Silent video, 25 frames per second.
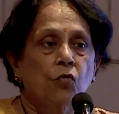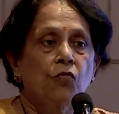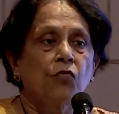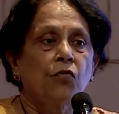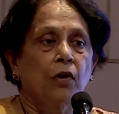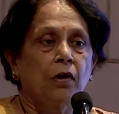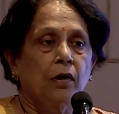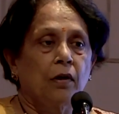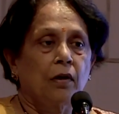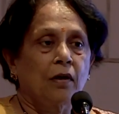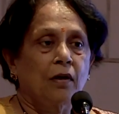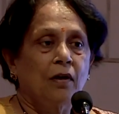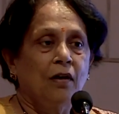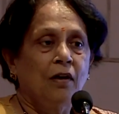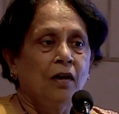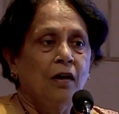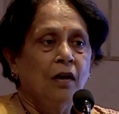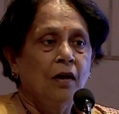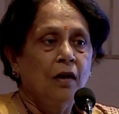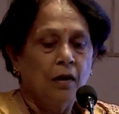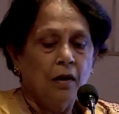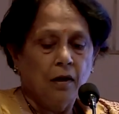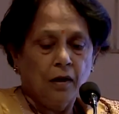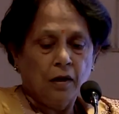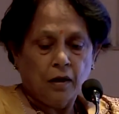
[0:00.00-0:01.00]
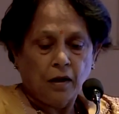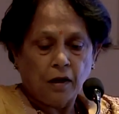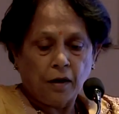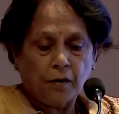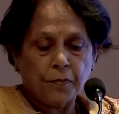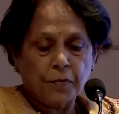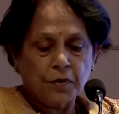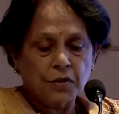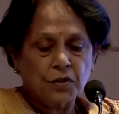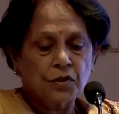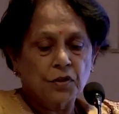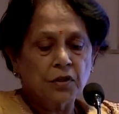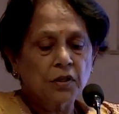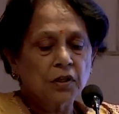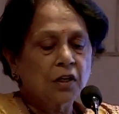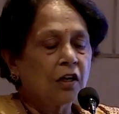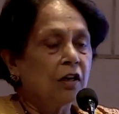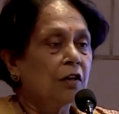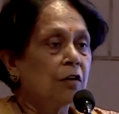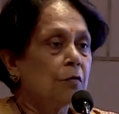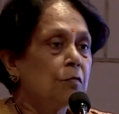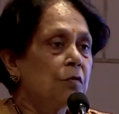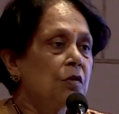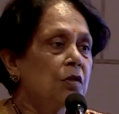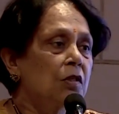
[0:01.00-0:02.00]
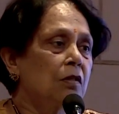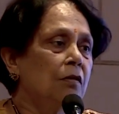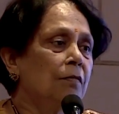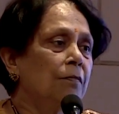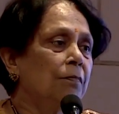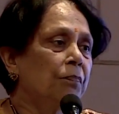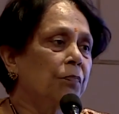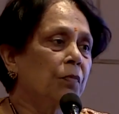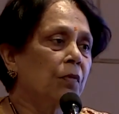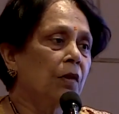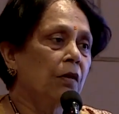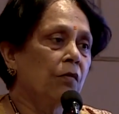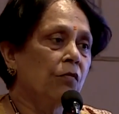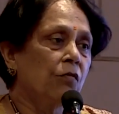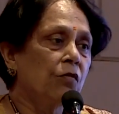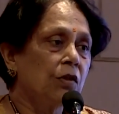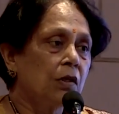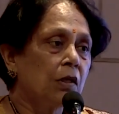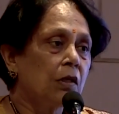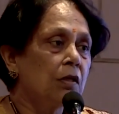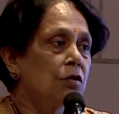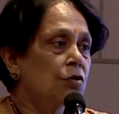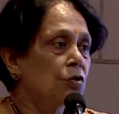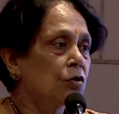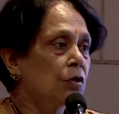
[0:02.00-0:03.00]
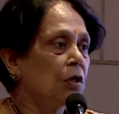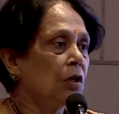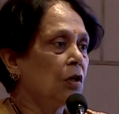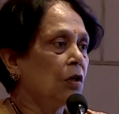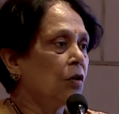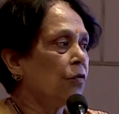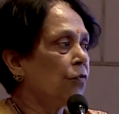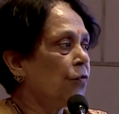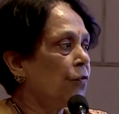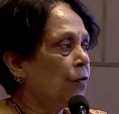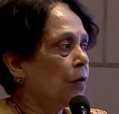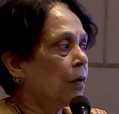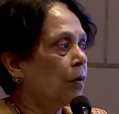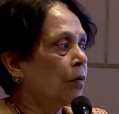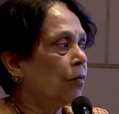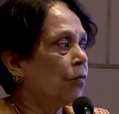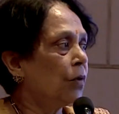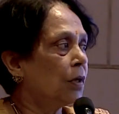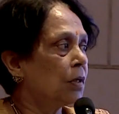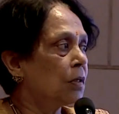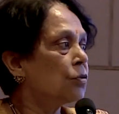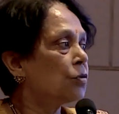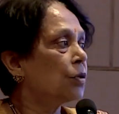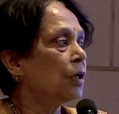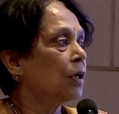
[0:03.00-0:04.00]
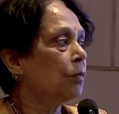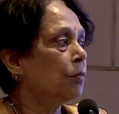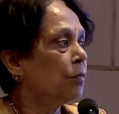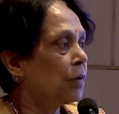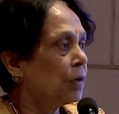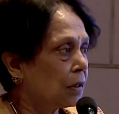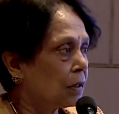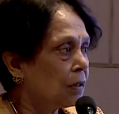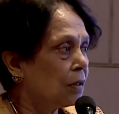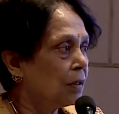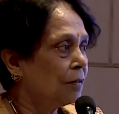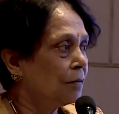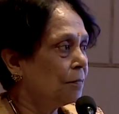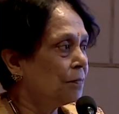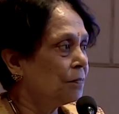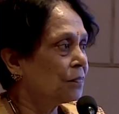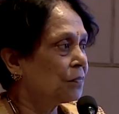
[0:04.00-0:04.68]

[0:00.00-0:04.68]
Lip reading: far, a patient comes with a history of one stillbirth,